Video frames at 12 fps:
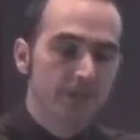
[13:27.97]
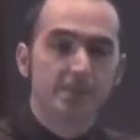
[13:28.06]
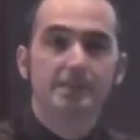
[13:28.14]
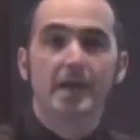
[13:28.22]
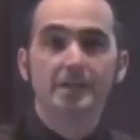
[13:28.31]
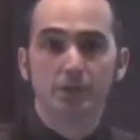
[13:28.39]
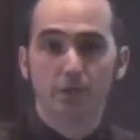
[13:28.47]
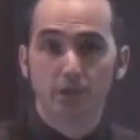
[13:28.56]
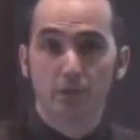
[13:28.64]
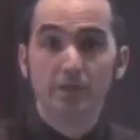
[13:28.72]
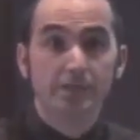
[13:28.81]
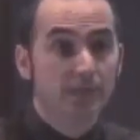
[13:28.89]
stature
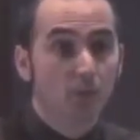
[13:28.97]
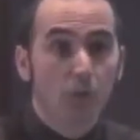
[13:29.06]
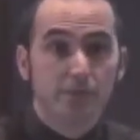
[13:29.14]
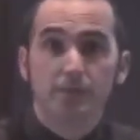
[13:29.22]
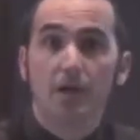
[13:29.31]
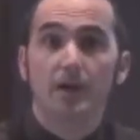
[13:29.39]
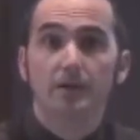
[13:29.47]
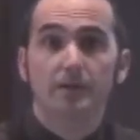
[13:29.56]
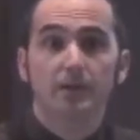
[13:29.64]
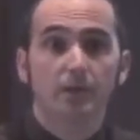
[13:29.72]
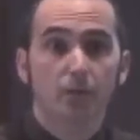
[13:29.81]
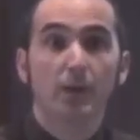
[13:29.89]
in Greece that was not
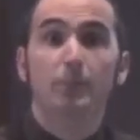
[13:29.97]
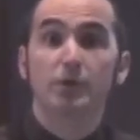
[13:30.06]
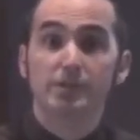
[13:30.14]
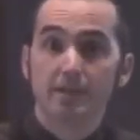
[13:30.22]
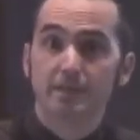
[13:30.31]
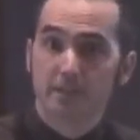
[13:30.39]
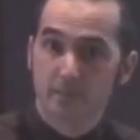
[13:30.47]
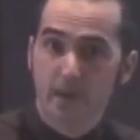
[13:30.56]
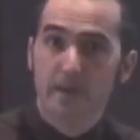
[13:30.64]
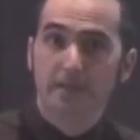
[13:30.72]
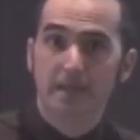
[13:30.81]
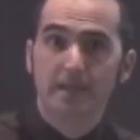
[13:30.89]
represented
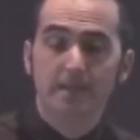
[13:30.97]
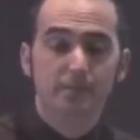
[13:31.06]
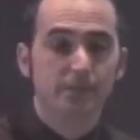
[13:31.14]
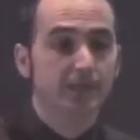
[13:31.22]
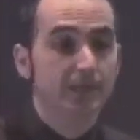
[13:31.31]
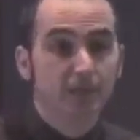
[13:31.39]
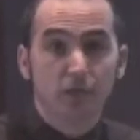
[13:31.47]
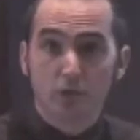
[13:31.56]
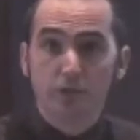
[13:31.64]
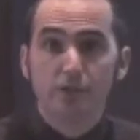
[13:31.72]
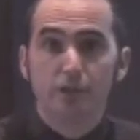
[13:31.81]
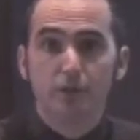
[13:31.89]
by games. In the
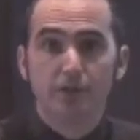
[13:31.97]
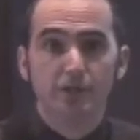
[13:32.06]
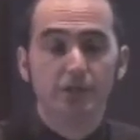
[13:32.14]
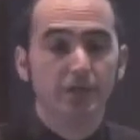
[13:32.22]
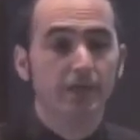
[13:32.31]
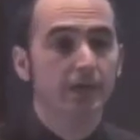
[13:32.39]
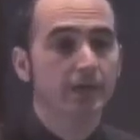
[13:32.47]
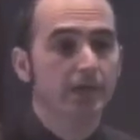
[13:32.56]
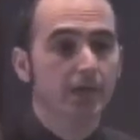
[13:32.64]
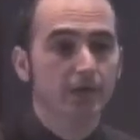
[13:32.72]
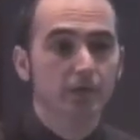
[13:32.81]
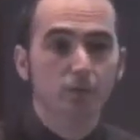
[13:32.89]
Christian tradition,
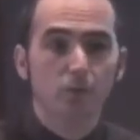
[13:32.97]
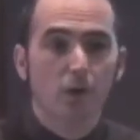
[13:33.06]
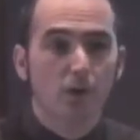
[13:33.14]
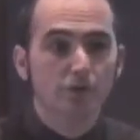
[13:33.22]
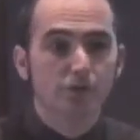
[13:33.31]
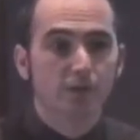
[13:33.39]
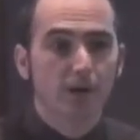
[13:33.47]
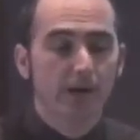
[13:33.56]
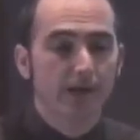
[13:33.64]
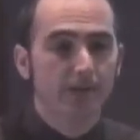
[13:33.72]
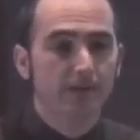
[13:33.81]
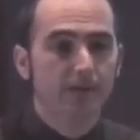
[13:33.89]
uh, you also
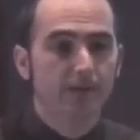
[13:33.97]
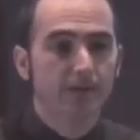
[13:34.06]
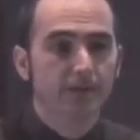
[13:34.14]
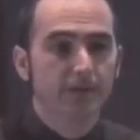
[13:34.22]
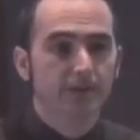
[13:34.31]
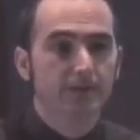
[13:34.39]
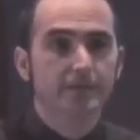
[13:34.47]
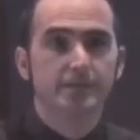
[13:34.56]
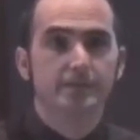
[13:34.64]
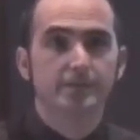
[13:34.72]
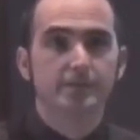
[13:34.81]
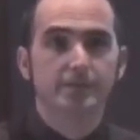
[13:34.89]
had
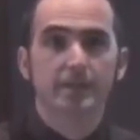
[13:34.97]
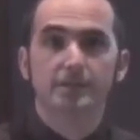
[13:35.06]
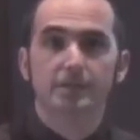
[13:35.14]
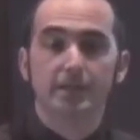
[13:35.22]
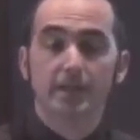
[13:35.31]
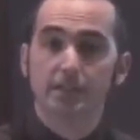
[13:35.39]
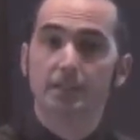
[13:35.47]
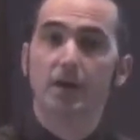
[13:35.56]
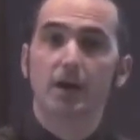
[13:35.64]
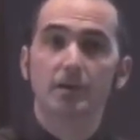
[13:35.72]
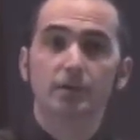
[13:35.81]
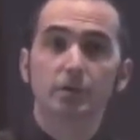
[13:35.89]
this sense that
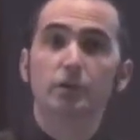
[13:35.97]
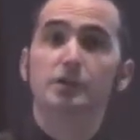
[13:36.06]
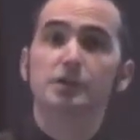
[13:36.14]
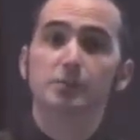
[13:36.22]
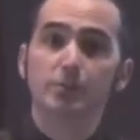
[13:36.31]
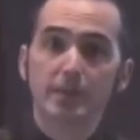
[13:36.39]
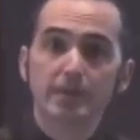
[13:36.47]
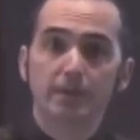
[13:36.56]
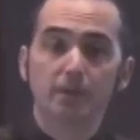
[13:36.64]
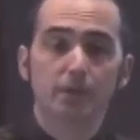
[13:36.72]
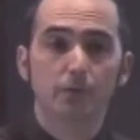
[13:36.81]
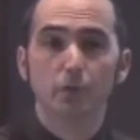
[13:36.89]
God could
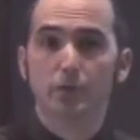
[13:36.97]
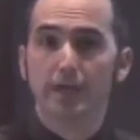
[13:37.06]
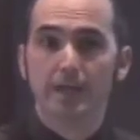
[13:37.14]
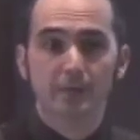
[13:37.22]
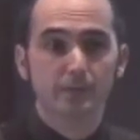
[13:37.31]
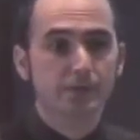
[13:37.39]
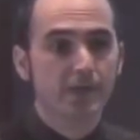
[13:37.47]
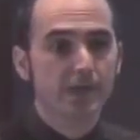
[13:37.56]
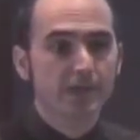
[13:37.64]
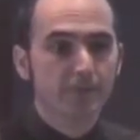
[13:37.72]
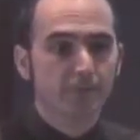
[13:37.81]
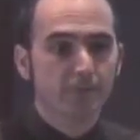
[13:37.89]
speak through games
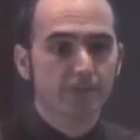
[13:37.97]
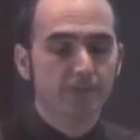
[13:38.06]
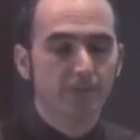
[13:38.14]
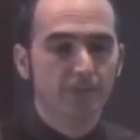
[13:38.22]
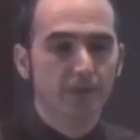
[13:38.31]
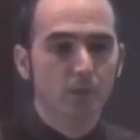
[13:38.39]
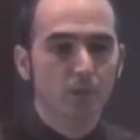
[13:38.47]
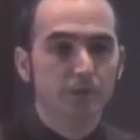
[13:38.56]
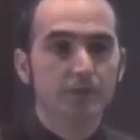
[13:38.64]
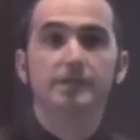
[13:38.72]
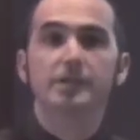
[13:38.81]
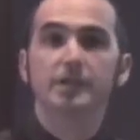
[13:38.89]
if there
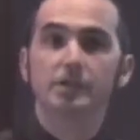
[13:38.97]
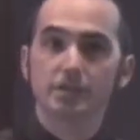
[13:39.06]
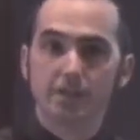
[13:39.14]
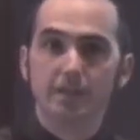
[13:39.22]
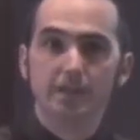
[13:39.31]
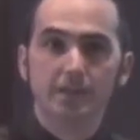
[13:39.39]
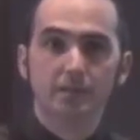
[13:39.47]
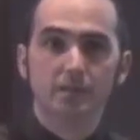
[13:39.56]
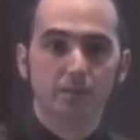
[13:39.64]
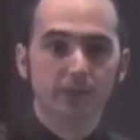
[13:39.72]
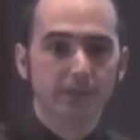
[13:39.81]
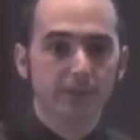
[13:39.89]
were decisions that needed
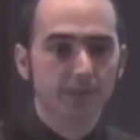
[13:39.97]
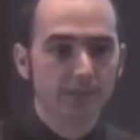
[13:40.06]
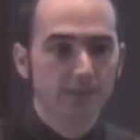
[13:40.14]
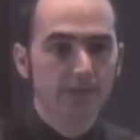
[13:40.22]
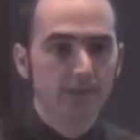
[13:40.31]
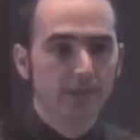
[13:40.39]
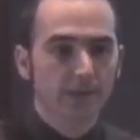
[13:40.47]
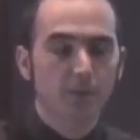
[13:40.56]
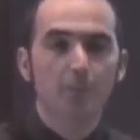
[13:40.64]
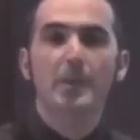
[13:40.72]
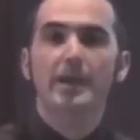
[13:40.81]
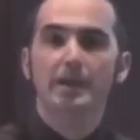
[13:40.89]
to be
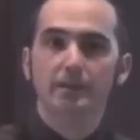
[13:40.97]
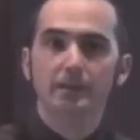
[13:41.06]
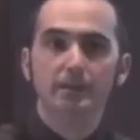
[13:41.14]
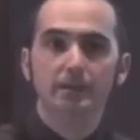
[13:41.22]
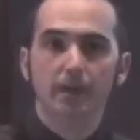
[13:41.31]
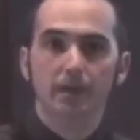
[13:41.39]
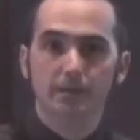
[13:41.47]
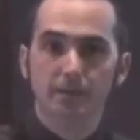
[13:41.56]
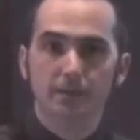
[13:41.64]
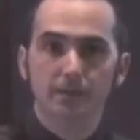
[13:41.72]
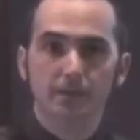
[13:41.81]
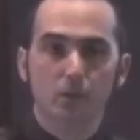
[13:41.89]
uh, made, uh,
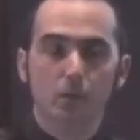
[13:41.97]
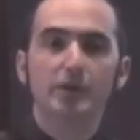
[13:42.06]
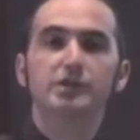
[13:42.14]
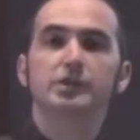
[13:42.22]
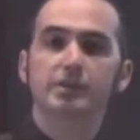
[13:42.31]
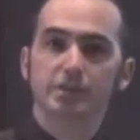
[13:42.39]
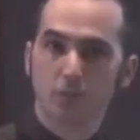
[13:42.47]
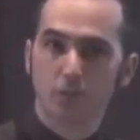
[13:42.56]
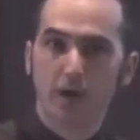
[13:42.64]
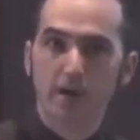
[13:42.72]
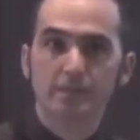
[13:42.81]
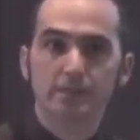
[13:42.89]
questions
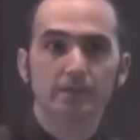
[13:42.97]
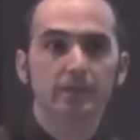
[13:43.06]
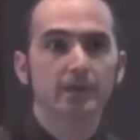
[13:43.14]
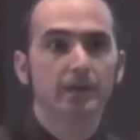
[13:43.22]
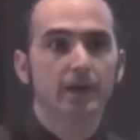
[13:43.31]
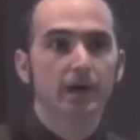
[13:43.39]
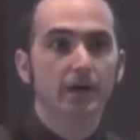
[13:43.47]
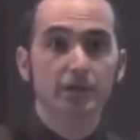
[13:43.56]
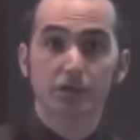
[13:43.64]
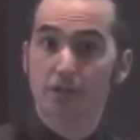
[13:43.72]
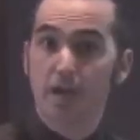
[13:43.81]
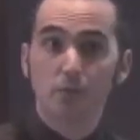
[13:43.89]
of right. Uh,
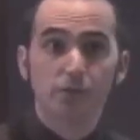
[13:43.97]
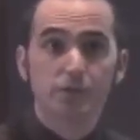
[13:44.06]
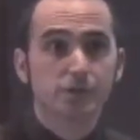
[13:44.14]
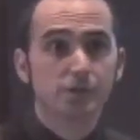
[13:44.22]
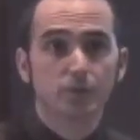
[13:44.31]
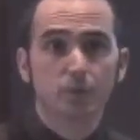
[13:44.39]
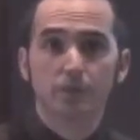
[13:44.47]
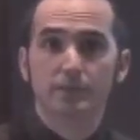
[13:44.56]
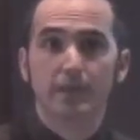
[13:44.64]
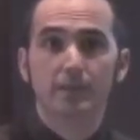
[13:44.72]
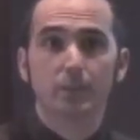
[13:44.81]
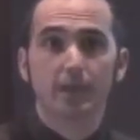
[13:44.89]
jousts
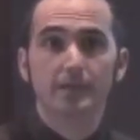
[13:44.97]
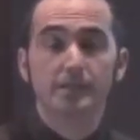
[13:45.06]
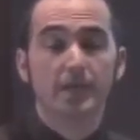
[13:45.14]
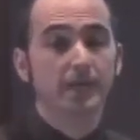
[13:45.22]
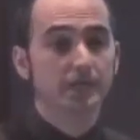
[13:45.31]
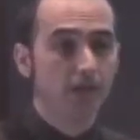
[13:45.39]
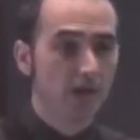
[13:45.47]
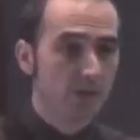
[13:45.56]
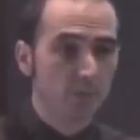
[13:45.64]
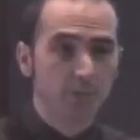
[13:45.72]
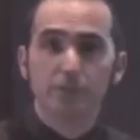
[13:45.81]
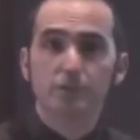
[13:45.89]
would take place, and
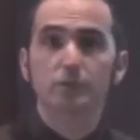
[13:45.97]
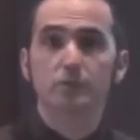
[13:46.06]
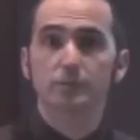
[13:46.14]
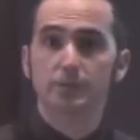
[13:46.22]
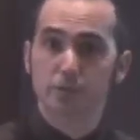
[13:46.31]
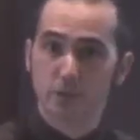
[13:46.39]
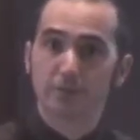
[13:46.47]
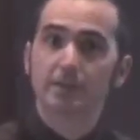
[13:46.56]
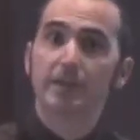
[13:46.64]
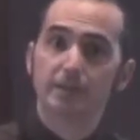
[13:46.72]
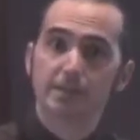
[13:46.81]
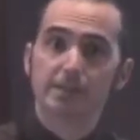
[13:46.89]
God would be assumed to sort of
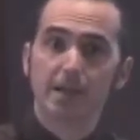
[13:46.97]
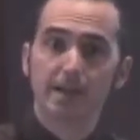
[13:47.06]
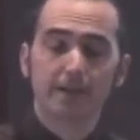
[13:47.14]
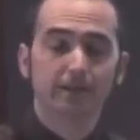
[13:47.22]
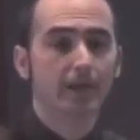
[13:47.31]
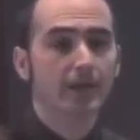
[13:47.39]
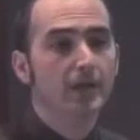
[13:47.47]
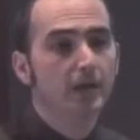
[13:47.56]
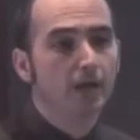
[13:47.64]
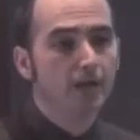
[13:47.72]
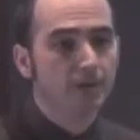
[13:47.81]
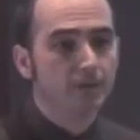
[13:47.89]
take this hand.
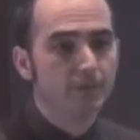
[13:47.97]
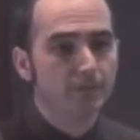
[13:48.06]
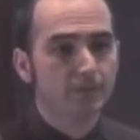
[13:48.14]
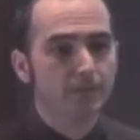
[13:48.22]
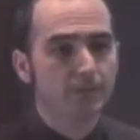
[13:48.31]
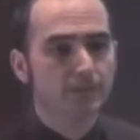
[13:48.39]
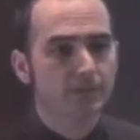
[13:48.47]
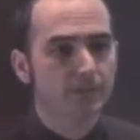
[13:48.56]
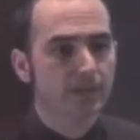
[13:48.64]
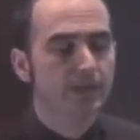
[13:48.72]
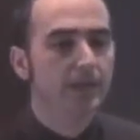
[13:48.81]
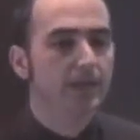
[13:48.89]
Uh,
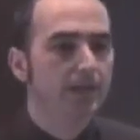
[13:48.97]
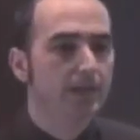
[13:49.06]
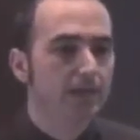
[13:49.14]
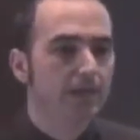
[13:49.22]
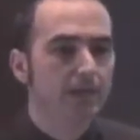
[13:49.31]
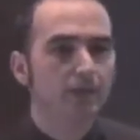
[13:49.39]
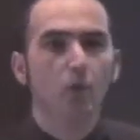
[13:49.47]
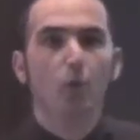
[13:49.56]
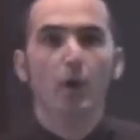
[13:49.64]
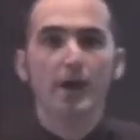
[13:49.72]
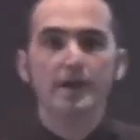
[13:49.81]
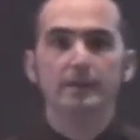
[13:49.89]
in the
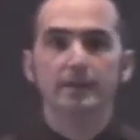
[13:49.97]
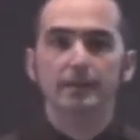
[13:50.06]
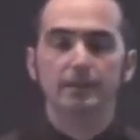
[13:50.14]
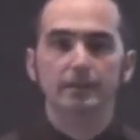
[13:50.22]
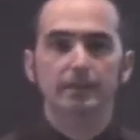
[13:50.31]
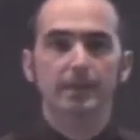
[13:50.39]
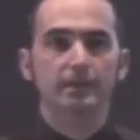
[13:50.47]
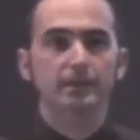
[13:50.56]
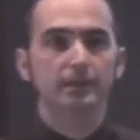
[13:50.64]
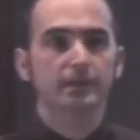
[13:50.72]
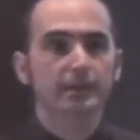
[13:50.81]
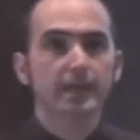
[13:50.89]
way that,
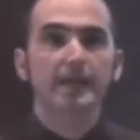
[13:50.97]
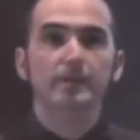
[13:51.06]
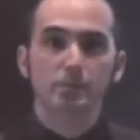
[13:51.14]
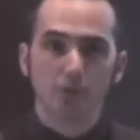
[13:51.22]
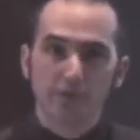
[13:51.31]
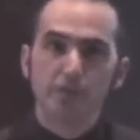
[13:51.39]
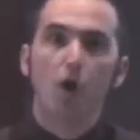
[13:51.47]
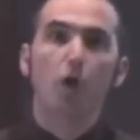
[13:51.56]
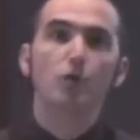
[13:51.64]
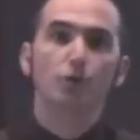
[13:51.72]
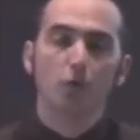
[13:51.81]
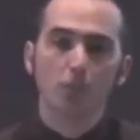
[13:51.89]
that games are this
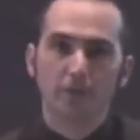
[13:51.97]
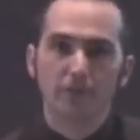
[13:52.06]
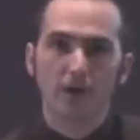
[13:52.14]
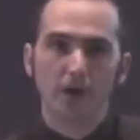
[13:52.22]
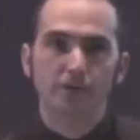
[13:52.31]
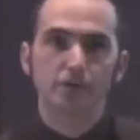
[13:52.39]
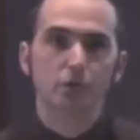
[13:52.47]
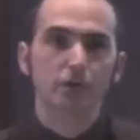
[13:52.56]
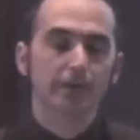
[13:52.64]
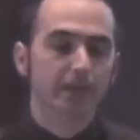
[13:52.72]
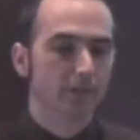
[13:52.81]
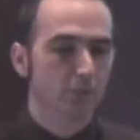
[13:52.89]
art form of
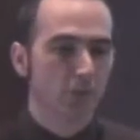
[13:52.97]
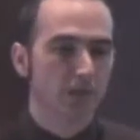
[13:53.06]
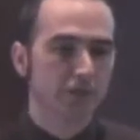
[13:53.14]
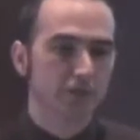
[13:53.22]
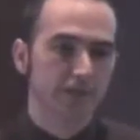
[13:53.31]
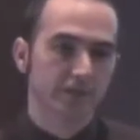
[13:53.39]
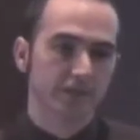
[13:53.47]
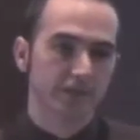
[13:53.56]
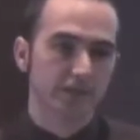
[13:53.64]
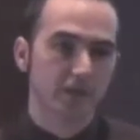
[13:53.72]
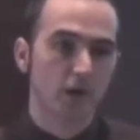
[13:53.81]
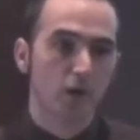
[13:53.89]
uncertainty and religion is
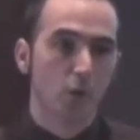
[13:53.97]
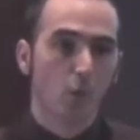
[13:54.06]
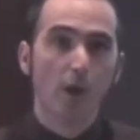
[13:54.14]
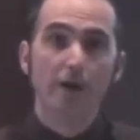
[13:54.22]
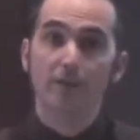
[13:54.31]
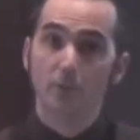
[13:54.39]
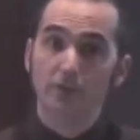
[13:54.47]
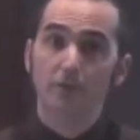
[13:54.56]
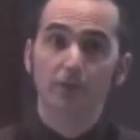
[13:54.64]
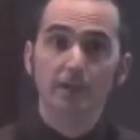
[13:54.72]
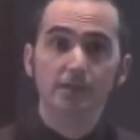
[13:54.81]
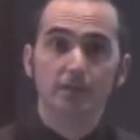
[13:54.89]
this way that we
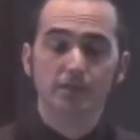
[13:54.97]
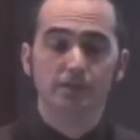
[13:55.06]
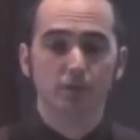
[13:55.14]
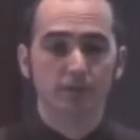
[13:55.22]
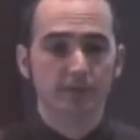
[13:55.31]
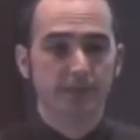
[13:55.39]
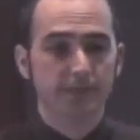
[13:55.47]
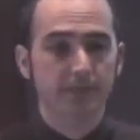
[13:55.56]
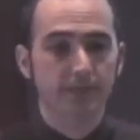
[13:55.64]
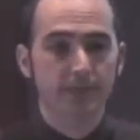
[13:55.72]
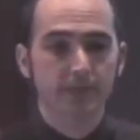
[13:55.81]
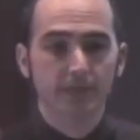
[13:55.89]
face uncertainty,
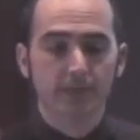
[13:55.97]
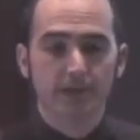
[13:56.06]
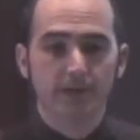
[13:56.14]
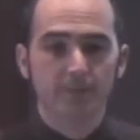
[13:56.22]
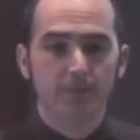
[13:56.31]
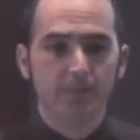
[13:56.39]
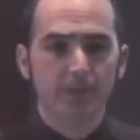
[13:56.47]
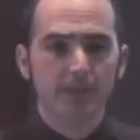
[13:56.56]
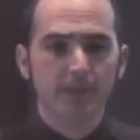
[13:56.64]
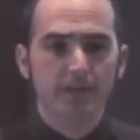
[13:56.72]
um,